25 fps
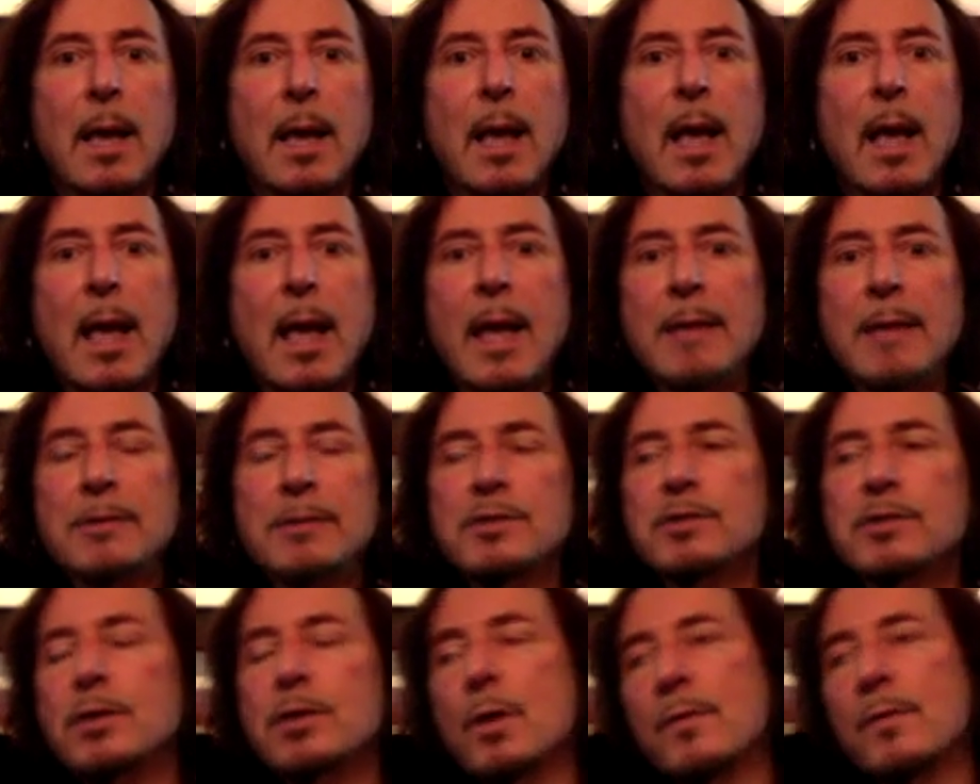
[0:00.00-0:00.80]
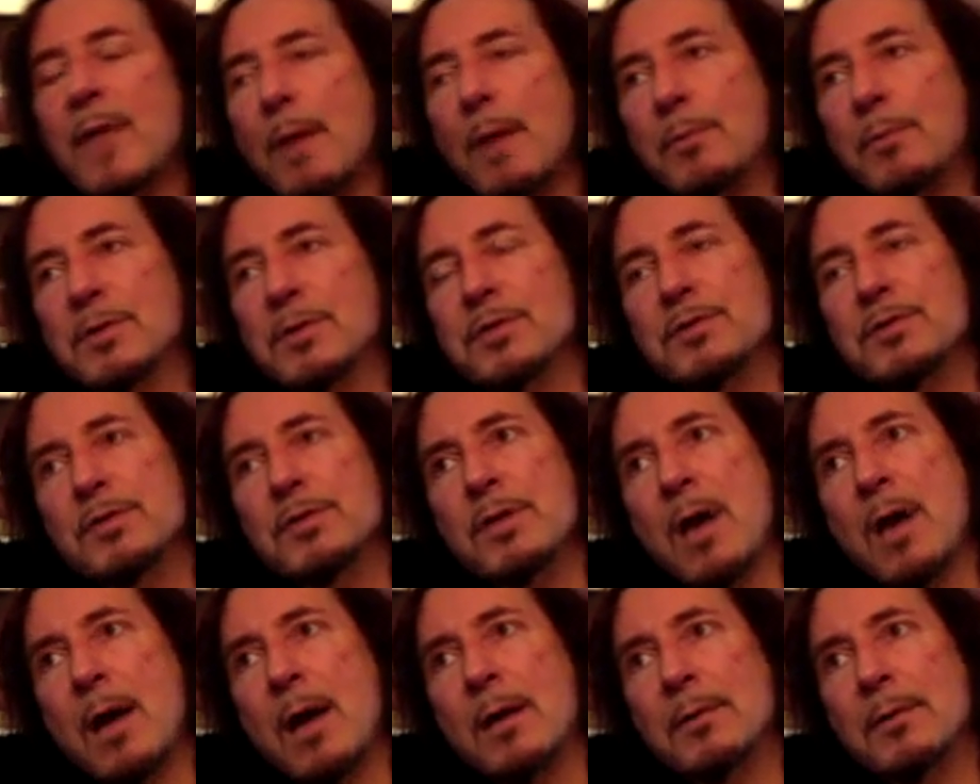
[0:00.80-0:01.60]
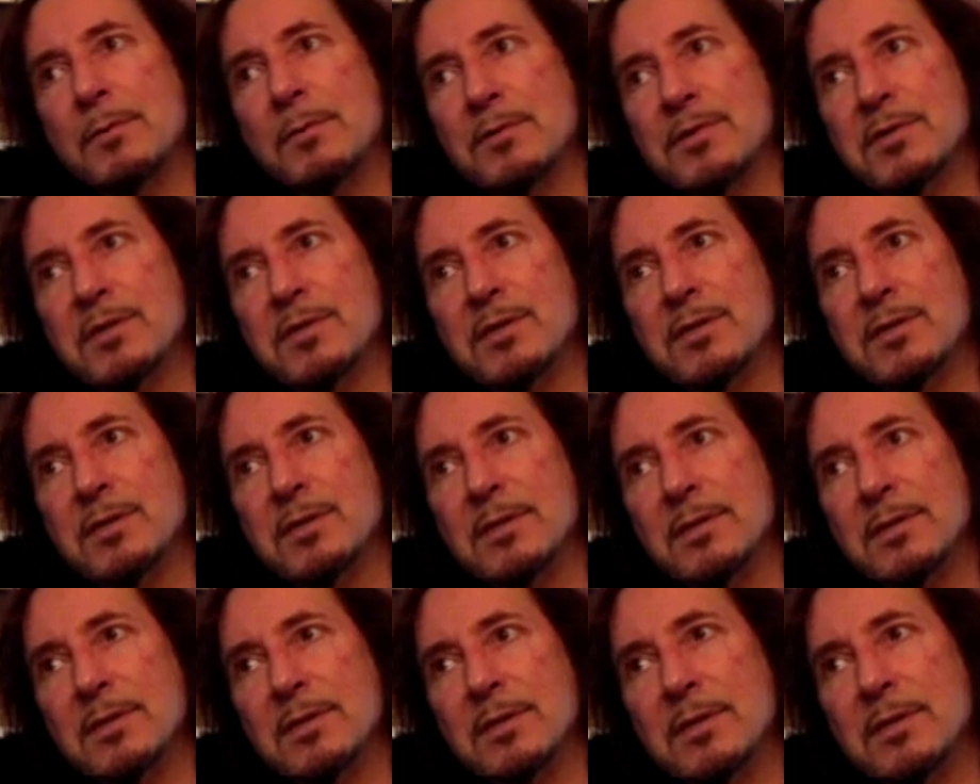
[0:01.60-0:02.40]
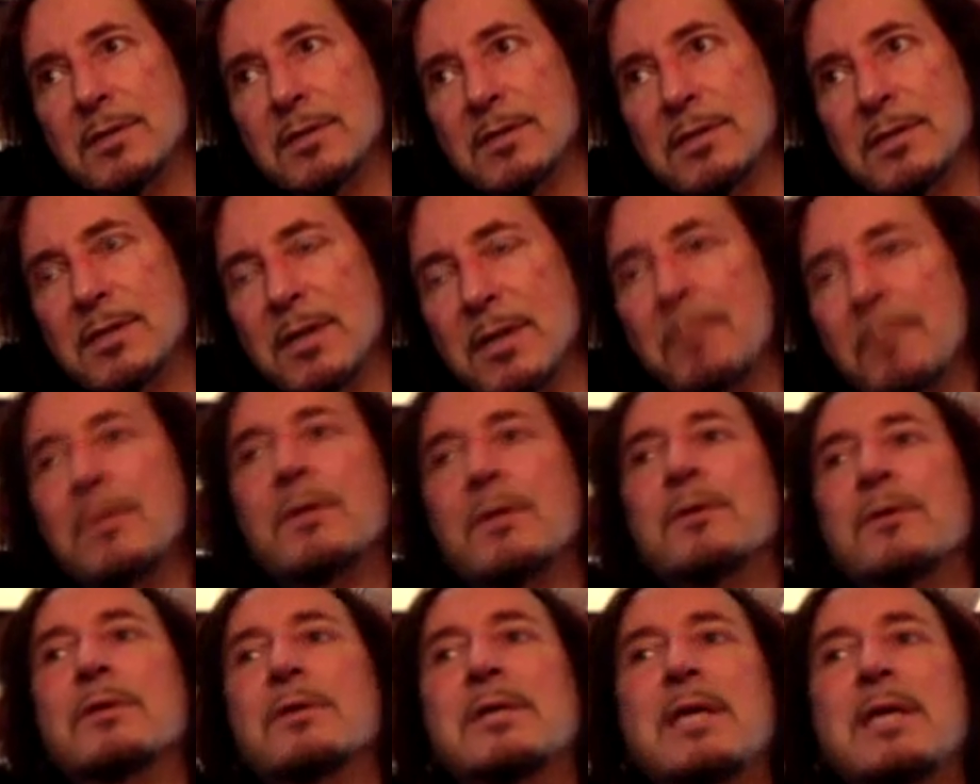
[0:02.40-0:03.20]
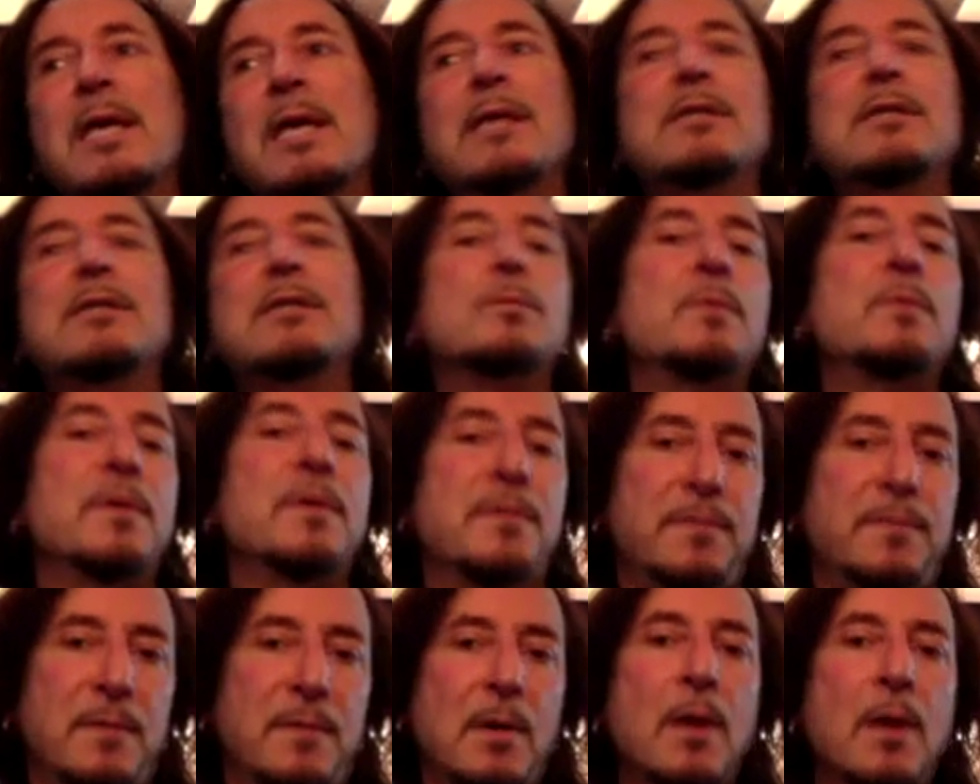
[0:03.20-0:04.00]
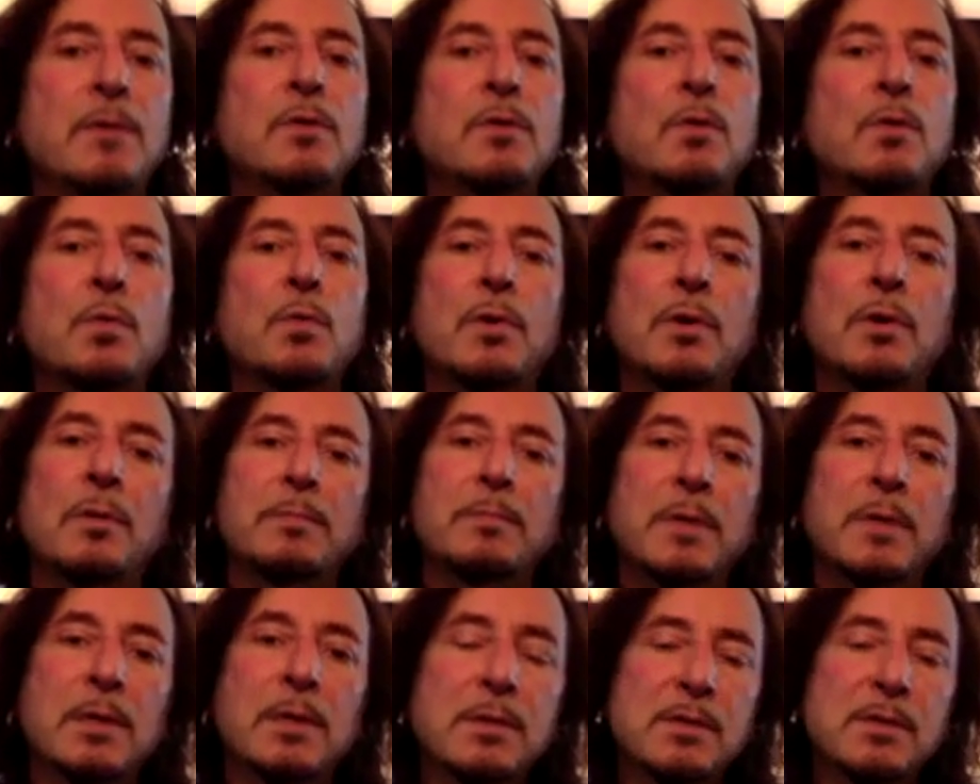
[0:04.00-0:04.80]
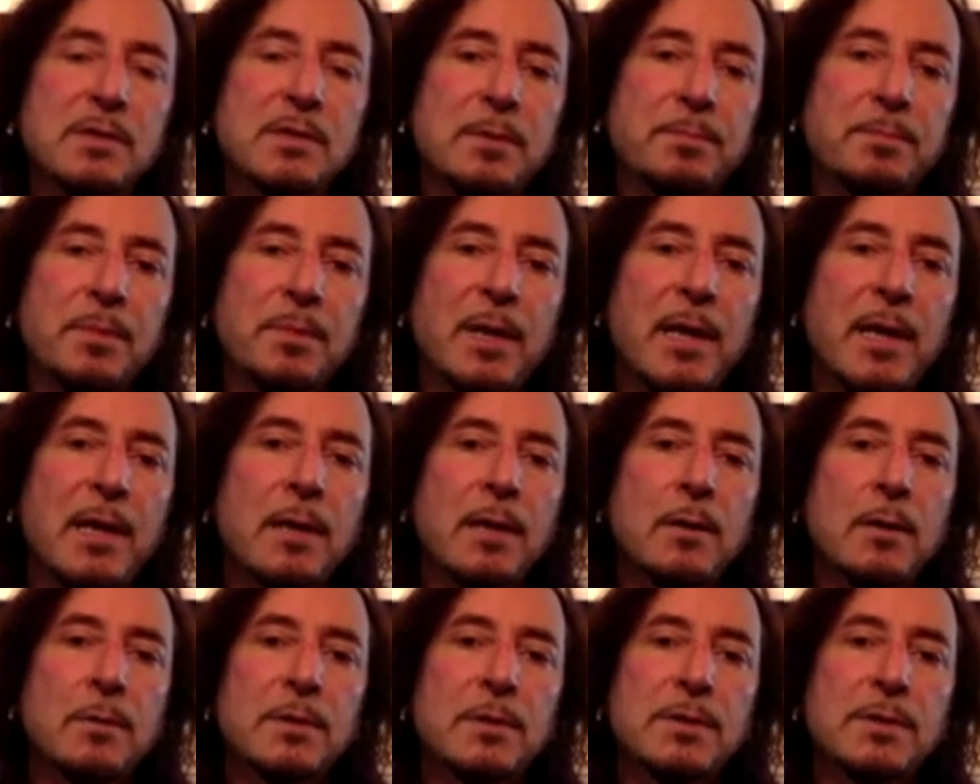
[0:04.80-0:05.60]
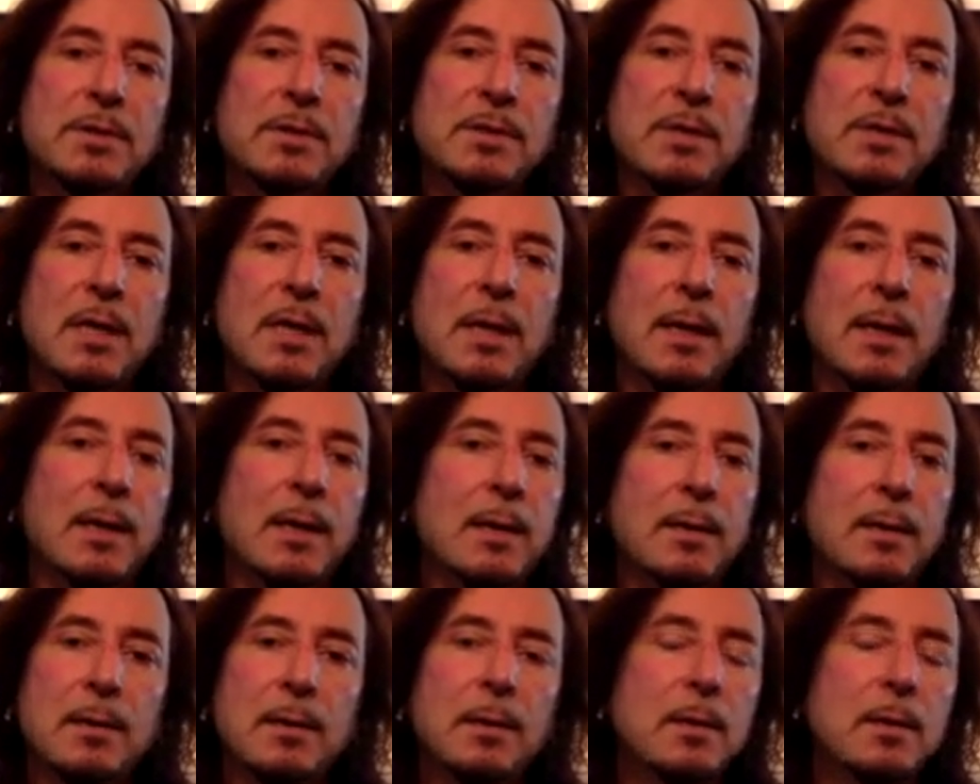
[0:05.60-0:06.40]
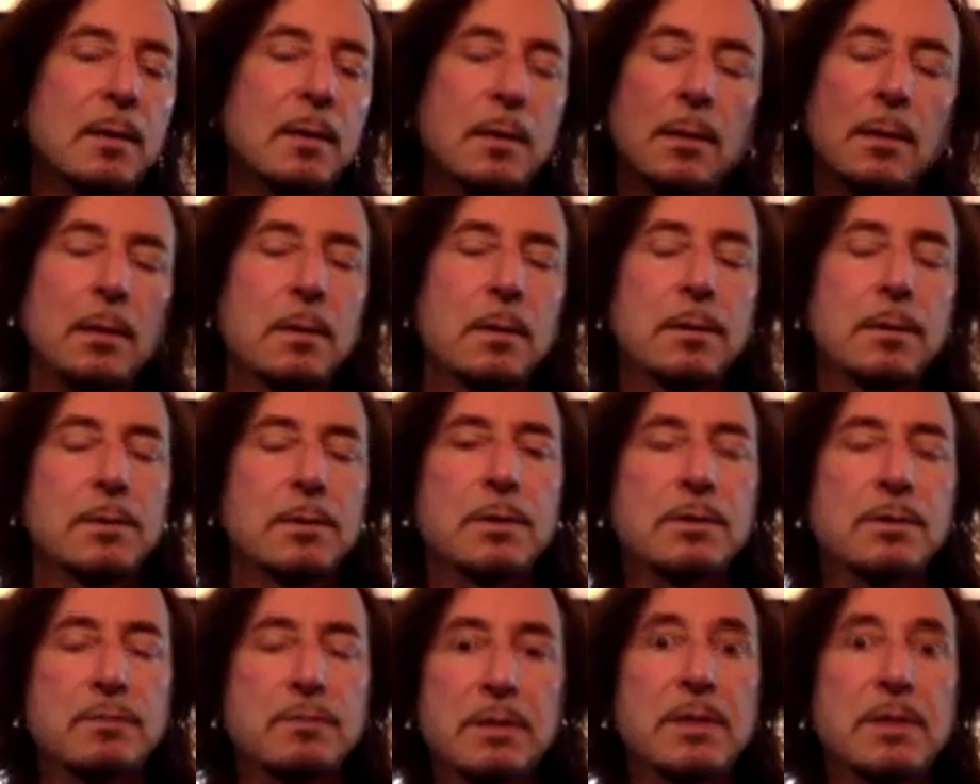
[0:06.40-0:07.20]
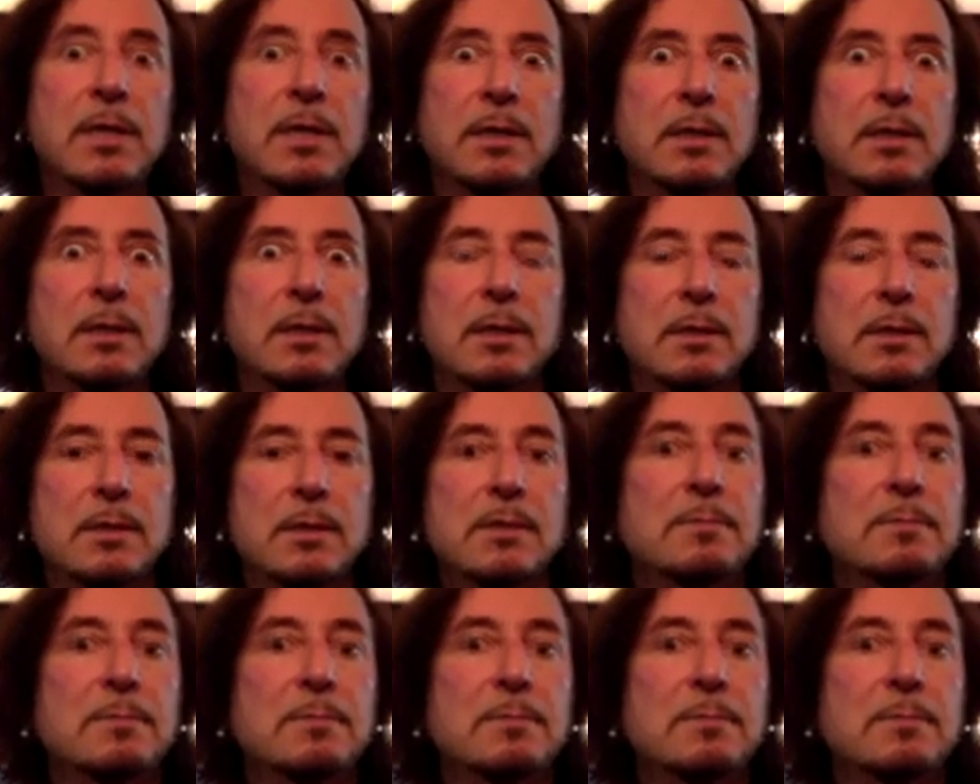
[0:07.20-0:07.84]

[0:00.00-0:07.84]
And so it was similar case with Underworld, because the playing was just ridiculous.